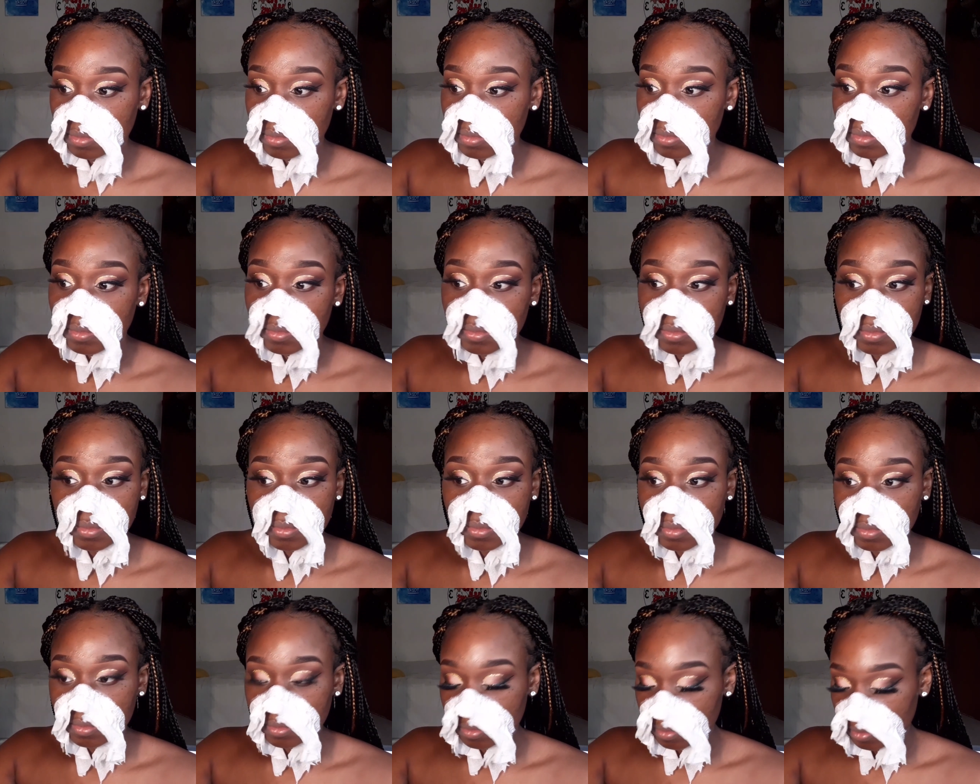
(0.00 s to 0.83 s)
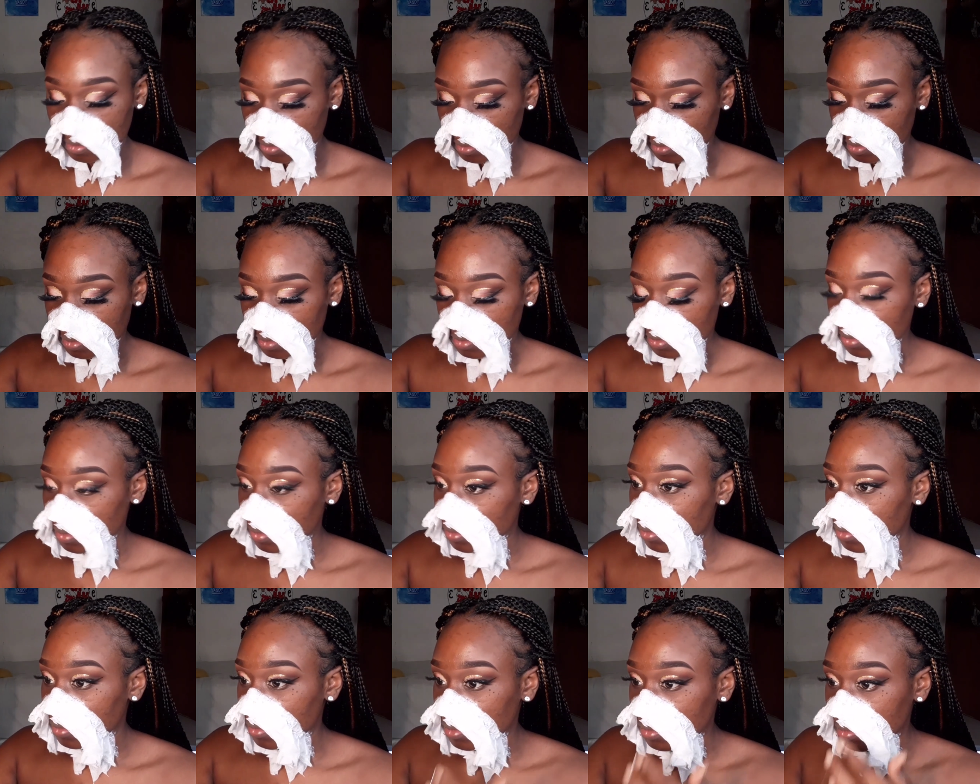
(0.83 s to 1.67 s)
and I'm going over all of
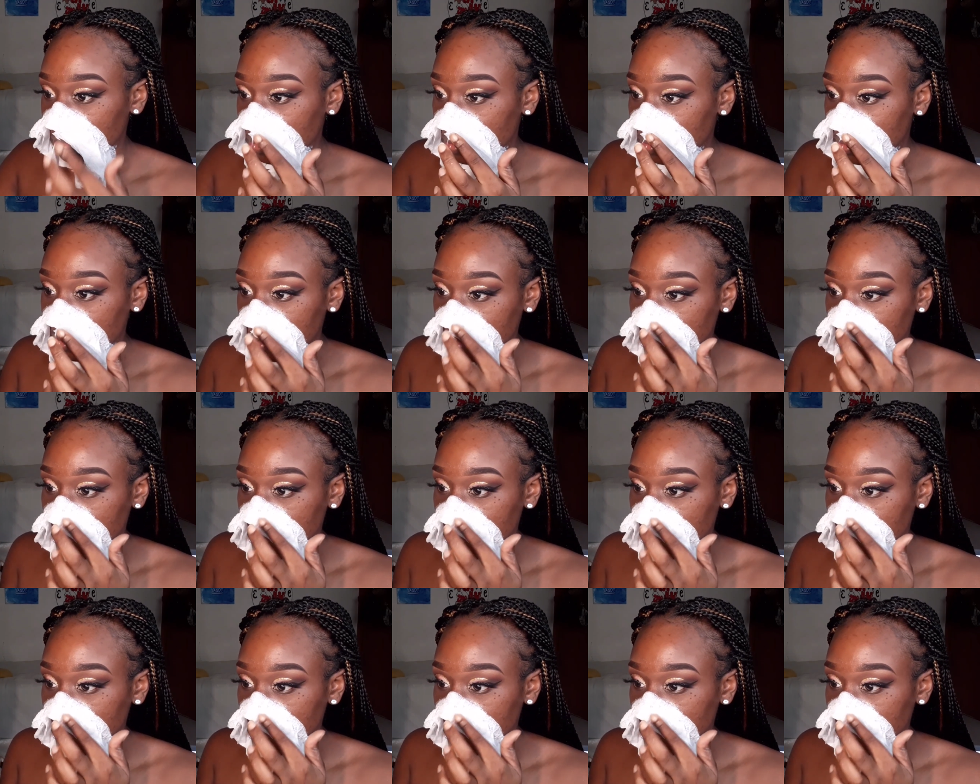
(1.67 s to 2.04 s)
this tissue.